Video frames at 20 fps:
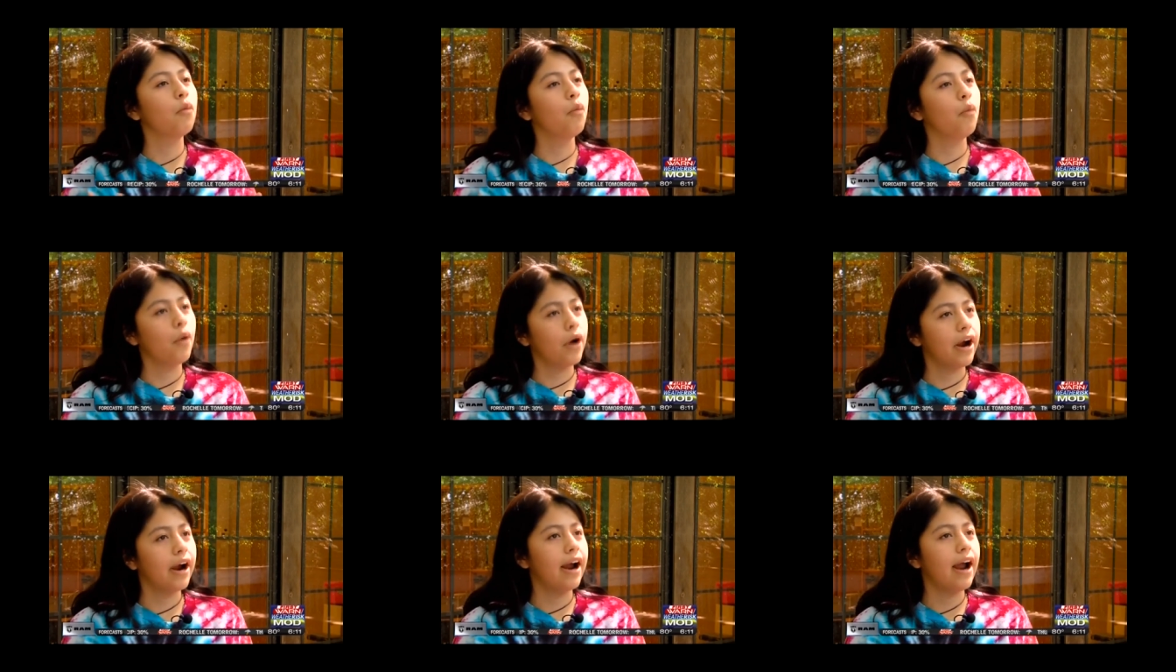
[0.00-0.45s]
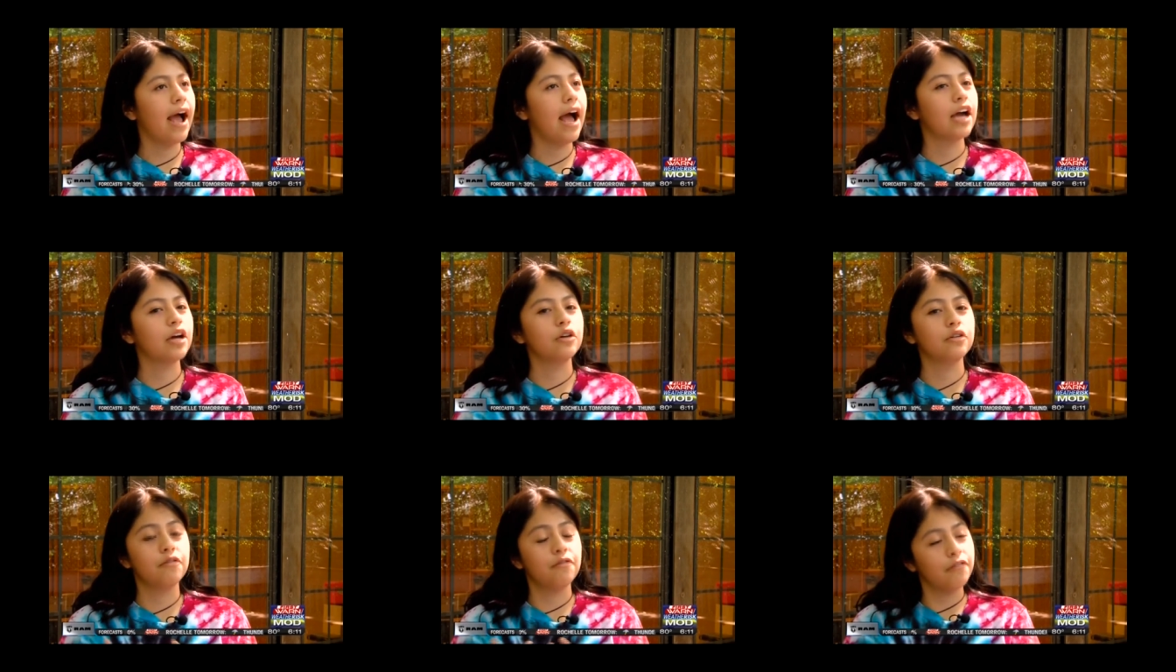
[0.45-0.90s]
where
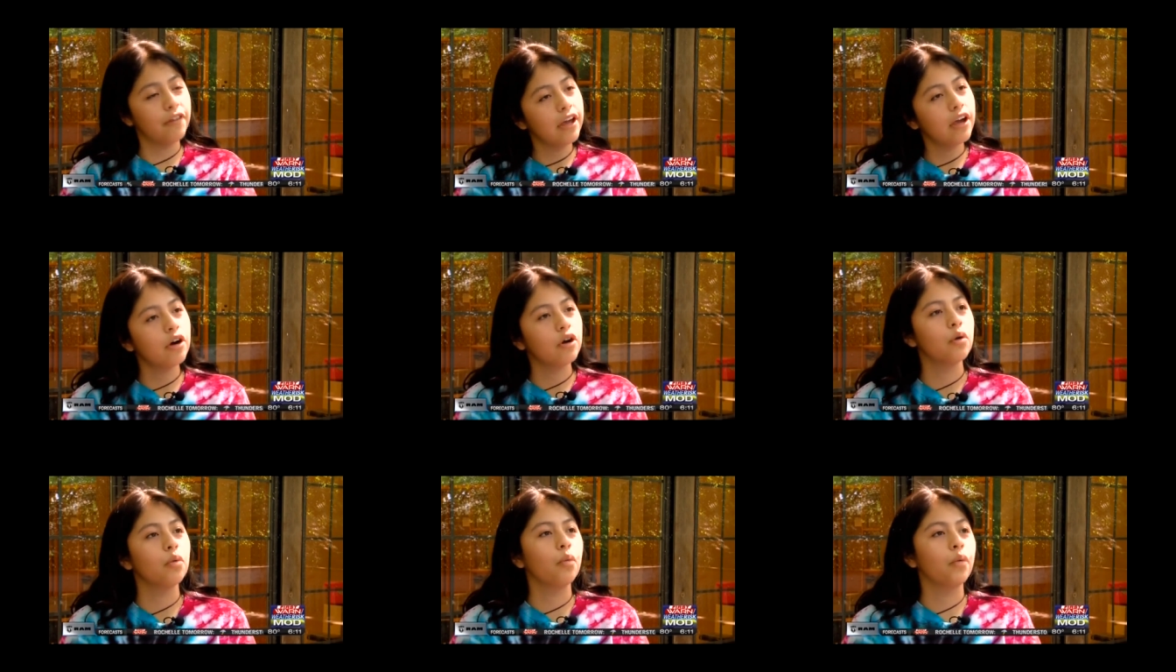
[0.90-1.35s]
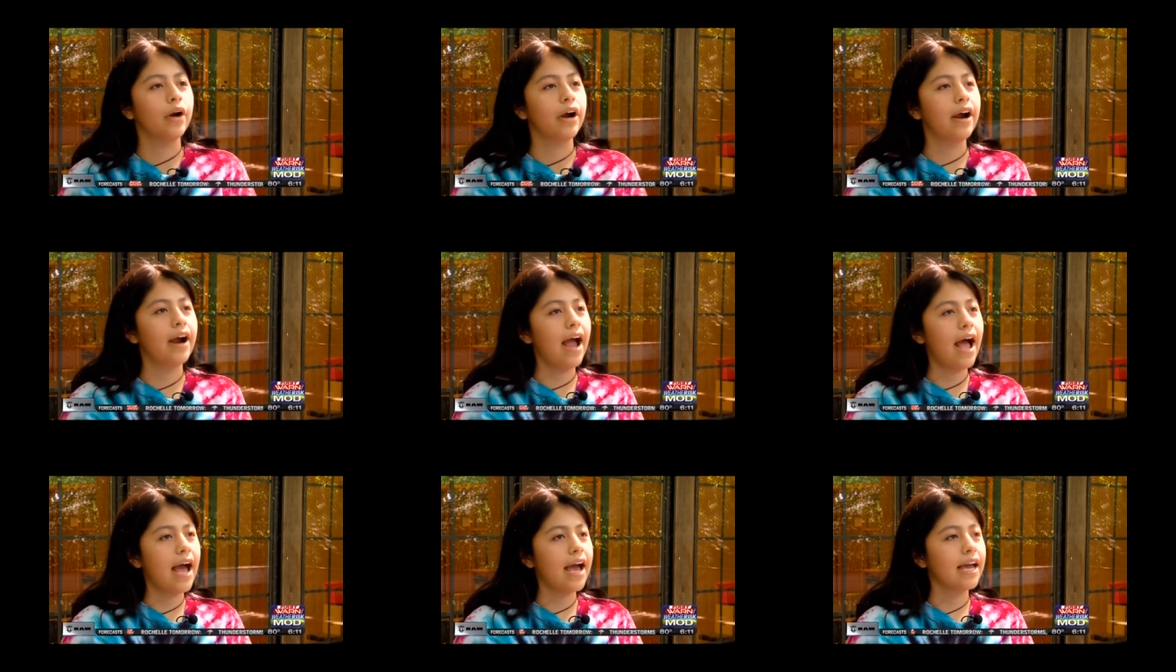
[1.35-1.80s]
I could fit or
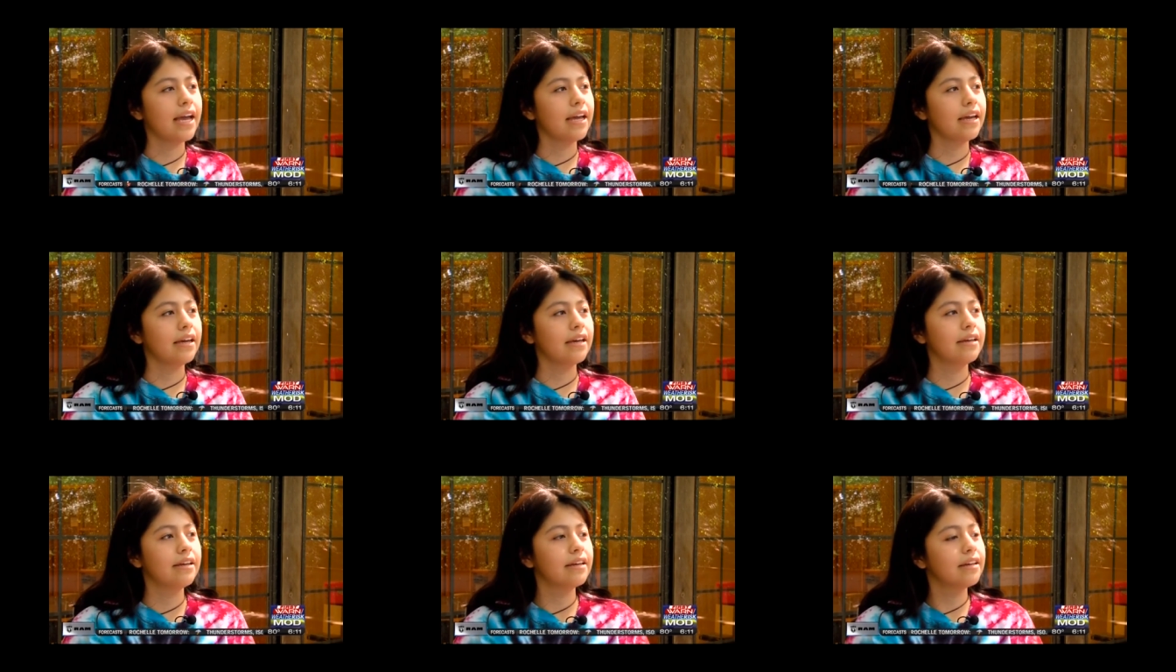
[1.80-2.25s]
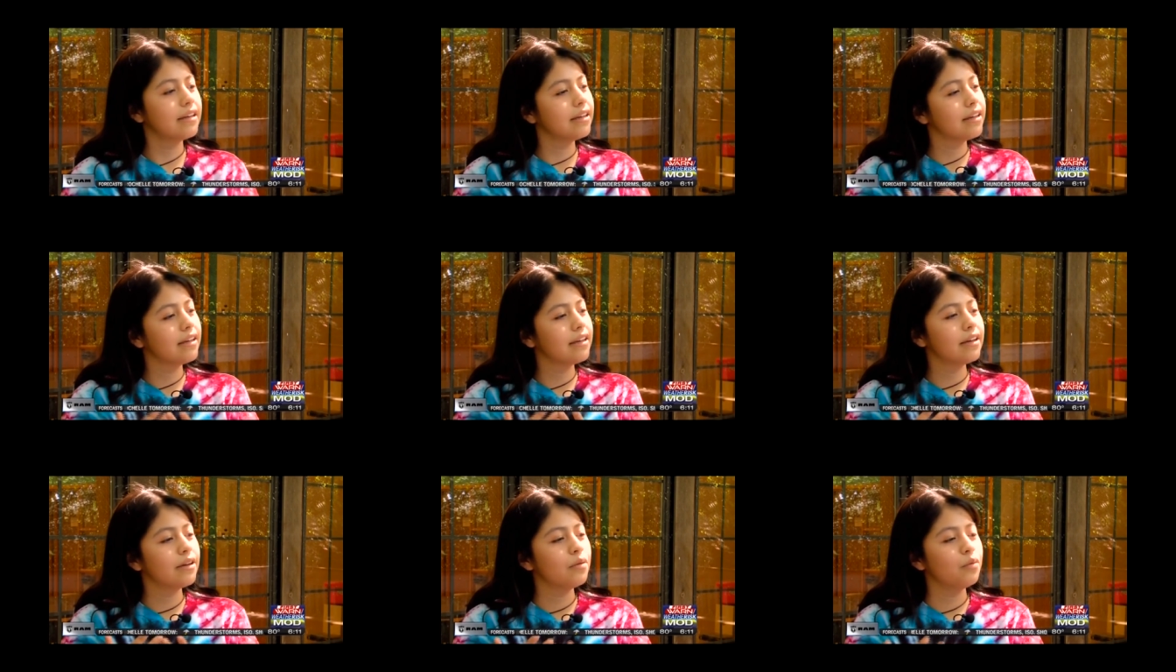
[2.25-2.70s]
where I
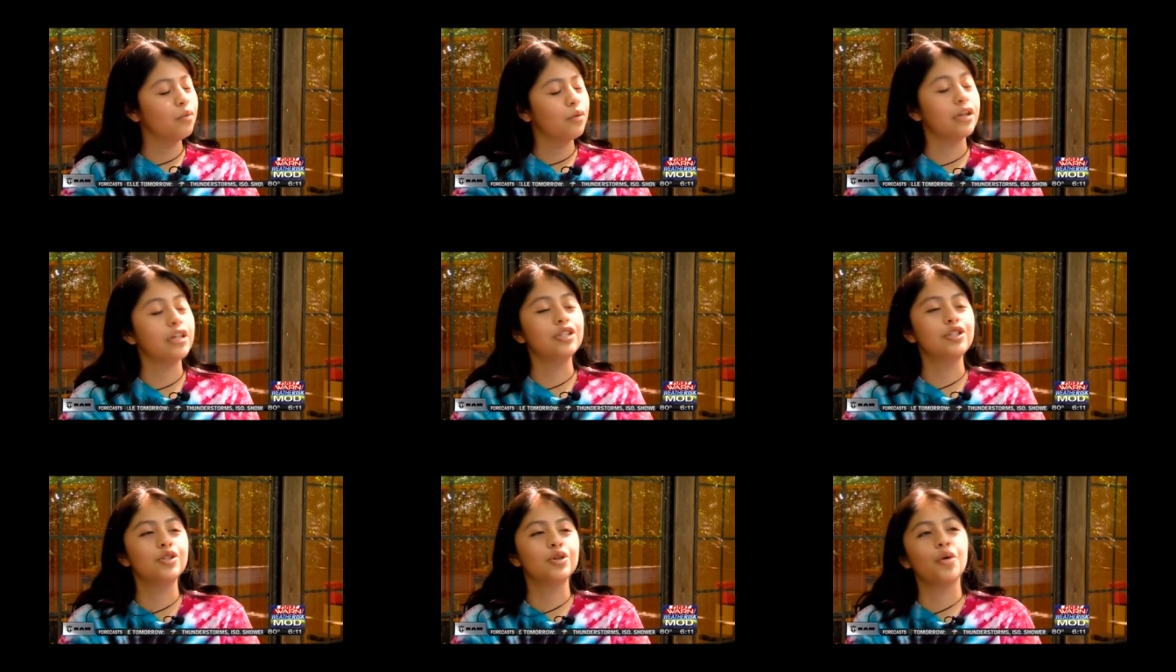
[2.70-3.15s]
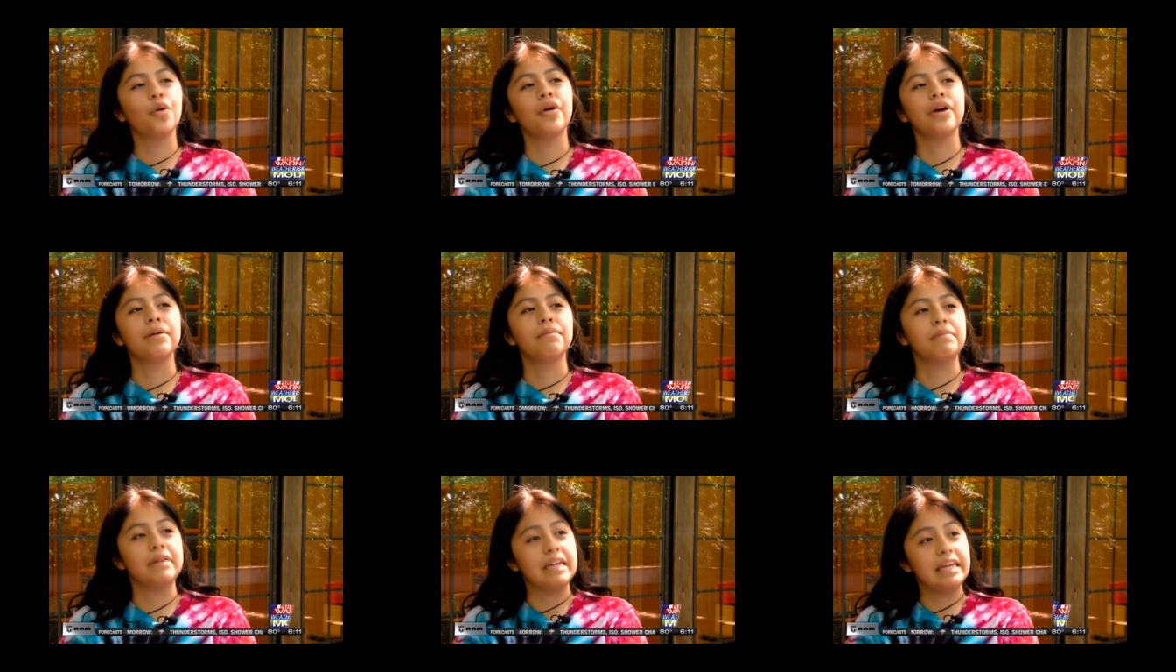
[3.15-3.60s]
would
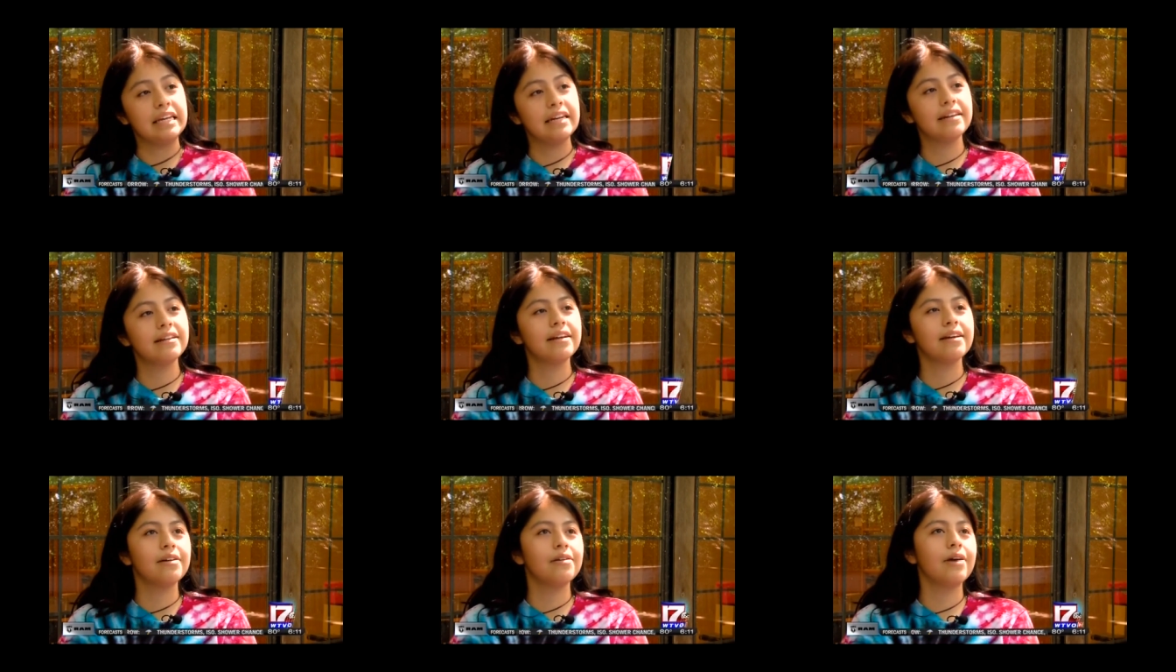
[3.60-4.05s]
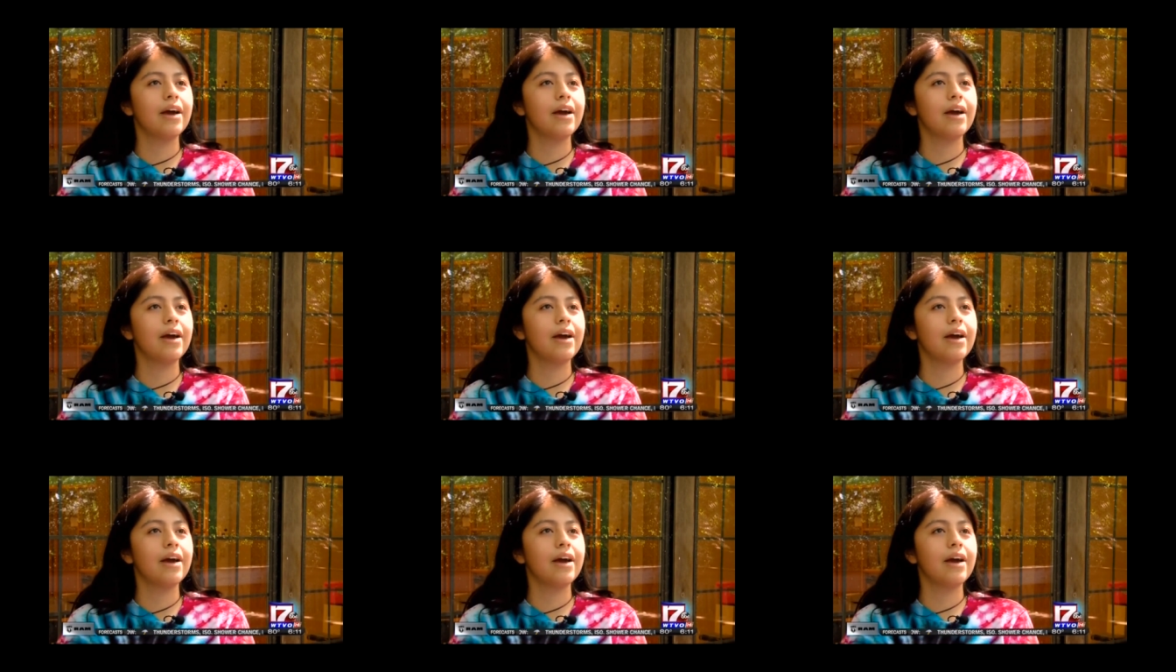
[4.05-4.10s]
enjoy being